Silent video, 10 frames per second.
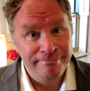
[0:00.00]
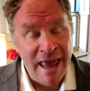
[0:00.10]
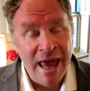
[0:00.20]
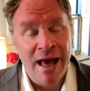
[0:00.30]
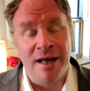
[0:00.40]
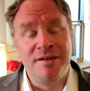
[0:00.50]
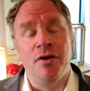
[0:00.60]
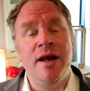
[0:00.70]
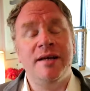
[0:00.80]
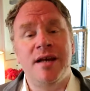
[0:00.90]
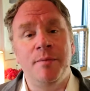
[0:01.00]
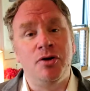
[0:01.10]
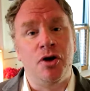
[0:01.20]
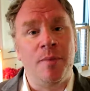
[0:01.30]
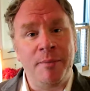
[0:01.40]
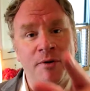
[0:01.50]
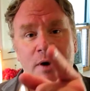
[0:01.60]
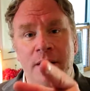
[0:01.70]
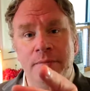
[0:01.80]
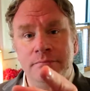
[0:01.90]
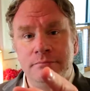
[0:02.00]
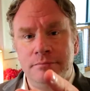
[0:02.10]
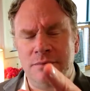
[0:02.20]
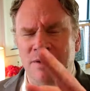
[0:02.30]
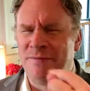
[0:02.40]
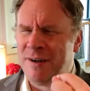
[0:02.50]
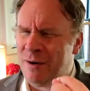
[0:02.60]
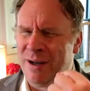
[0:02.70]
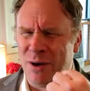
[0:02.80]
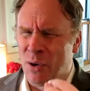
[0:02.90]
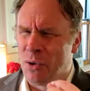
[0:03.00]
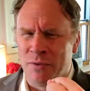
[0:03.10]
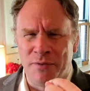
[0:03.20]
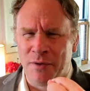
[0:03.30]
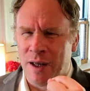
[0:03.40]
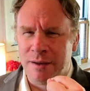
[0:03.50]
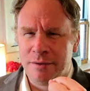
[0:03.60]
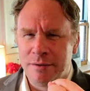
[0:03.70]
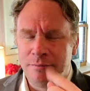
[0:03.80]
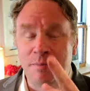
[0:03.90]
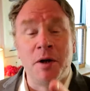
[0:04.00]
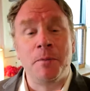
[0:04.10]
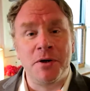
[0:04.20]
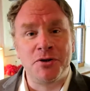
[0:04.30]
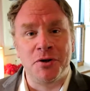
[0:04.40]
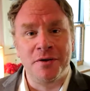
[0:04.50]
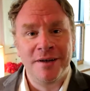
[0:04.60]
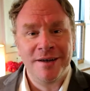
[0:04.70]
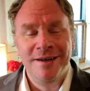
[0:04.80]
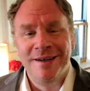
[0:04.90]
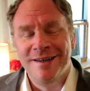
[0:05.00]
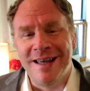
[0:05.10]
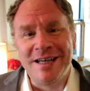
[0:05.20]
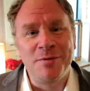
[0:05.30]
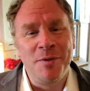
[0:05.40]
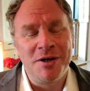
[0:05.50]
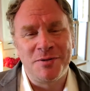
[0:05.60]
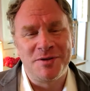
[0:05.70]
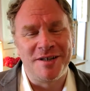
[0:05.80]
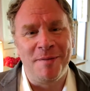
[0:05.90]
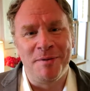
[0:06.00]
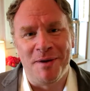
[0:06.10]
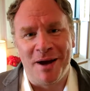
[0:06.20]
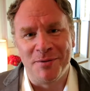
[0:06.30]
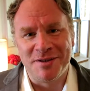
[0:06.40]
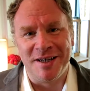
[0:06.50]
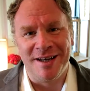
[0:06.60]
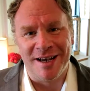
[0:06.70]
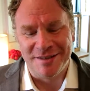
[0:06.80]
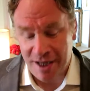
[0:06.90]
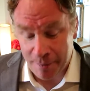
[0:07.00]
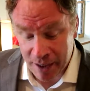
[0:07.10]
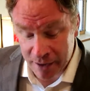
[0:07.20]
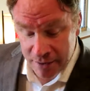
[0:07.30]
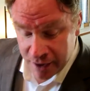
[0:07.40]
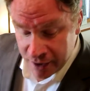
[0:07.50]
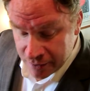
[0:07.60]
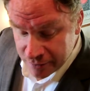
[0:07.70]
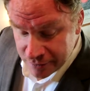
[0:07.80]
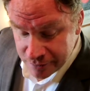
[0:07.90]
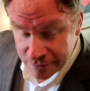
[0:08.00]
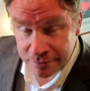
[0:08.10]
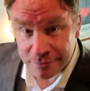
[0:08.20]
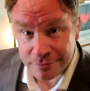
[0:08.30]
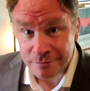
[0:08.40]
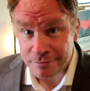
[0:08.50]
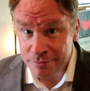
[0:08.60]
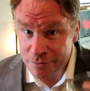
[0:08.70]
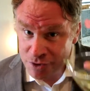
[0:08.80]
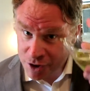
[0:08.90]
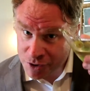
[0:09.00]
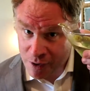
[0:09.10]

Until next time, YouTube, I'm your friend, your very old friend, Bill Pritchard. Thanks so much for stopping by. We'll see you next time. And cheers, Grandma.